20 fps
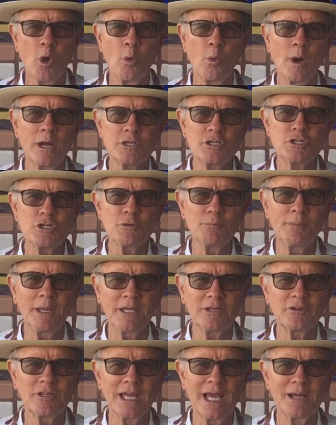once you
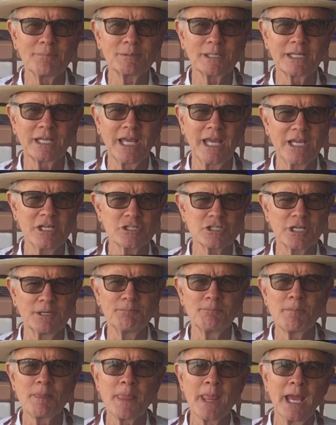make the
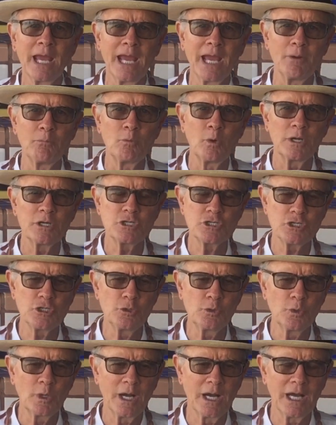application and once
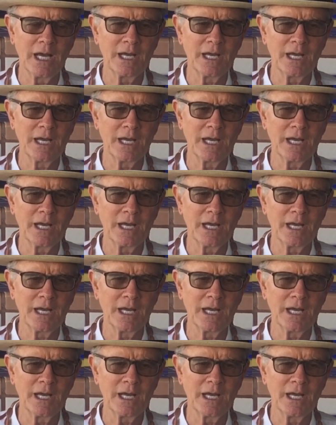you